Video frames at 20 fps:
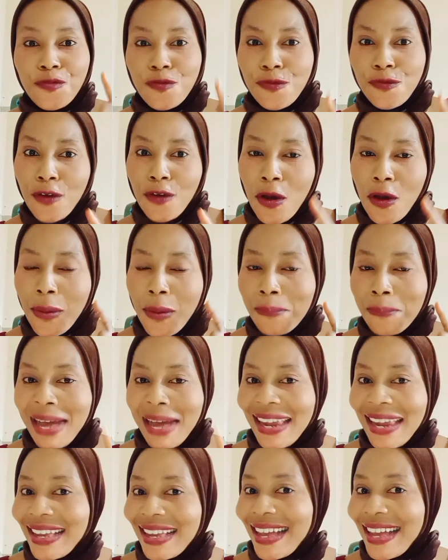for
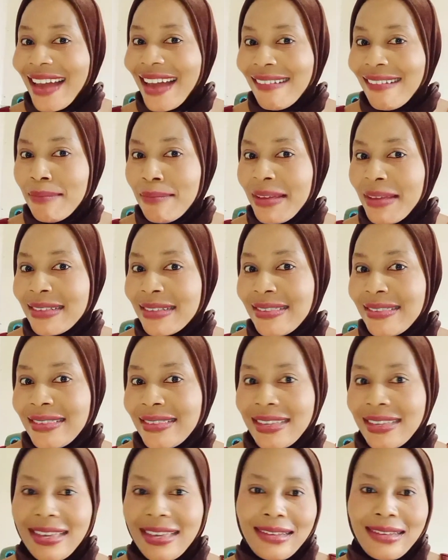my caramel
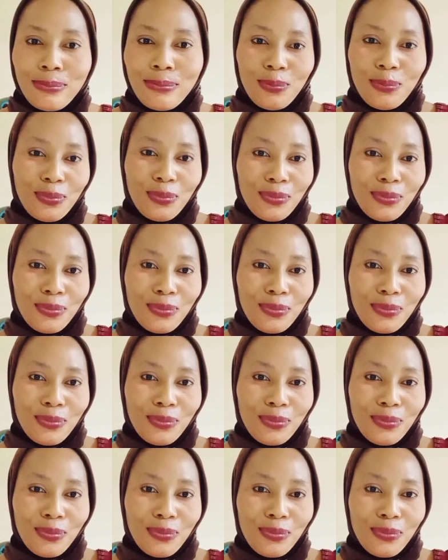skin.